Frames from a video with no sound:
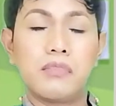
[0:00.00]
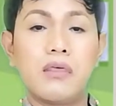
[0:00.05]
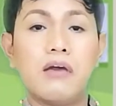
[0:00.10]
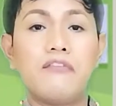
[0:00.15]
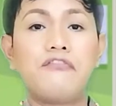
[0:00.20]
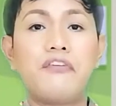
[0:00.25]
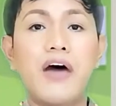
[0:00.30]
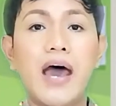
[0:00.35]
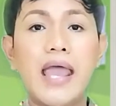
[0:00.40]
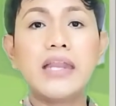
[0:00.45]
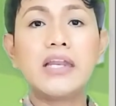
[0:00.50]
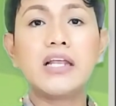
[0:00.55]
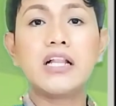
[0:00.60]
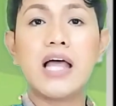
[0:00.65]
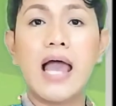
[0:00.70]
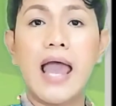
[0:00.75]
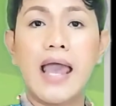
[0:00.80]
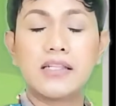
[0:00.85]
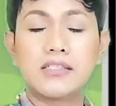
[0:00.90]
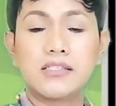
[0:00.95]
the
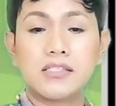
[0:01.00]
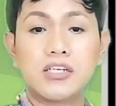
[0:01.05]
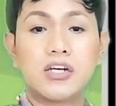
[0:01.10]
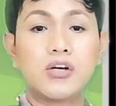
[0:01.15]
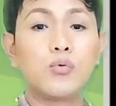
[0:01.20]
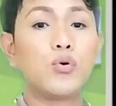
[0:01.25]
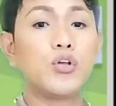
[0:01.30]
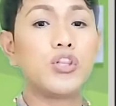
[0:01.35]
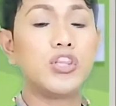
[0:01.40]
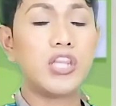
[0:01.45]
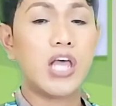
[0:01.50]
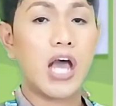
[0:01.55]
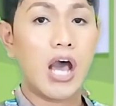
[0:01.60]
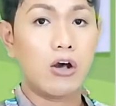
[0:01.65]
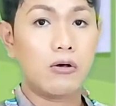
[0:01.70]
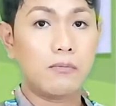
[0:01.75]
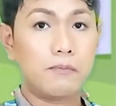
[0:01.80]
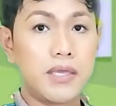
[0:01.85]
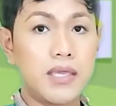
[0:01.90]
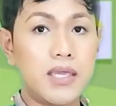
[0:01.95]
final answer would
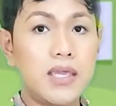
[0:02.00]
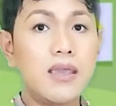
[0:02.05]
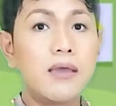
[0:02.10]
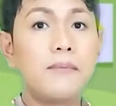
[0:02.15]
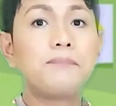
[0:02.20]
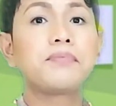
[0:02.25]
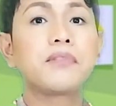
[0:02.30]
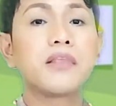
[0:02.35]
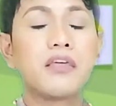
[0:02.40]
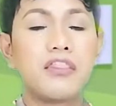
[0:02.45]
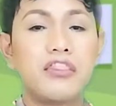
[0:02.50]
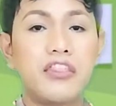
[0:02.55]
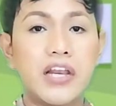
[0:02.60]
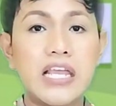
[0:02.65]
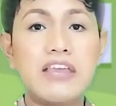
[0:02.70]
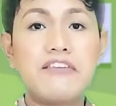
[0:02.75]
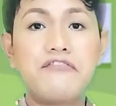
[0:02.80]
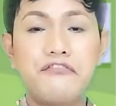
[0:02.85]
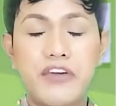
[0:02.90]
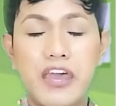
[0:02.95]
now be
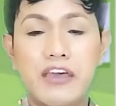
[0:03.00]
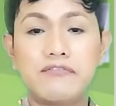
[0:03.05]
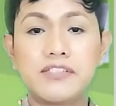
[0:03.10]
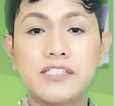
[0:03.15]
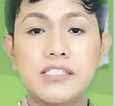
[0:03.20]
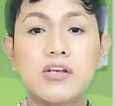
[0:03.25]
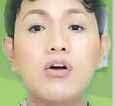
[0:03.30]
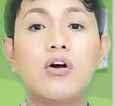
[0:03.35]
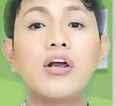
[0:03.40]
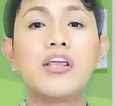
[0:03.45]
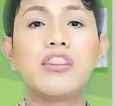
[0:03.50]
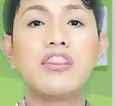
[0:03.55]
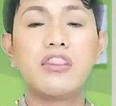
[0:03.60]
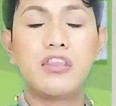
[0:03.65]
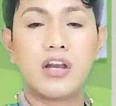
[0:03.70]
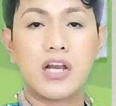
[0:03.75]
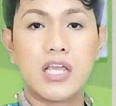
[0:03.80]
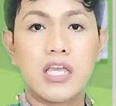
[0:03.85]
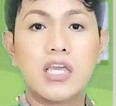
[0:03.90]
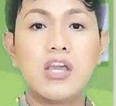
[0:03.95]
3/5 or
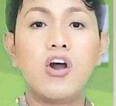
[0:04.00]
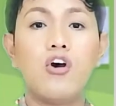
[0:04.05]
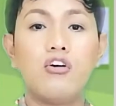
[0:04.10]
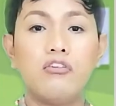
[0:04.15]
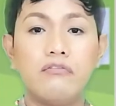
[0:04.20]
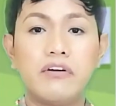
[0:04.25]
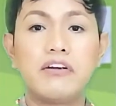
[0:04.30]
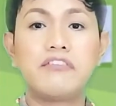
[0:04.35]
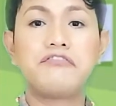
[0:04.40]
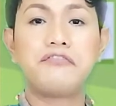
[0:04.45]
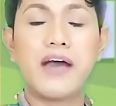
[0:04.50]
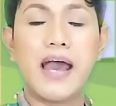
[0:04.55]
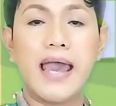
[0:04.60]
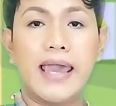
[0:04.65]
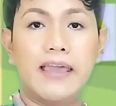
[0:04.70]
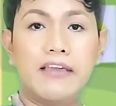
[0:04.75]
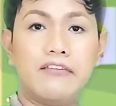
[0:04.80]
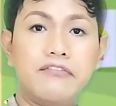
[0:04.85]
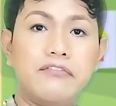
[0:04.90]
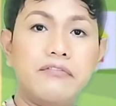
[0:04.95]
3 over
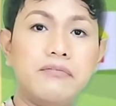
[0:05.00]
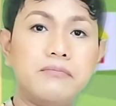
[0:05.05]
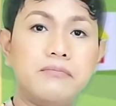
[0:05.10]
5.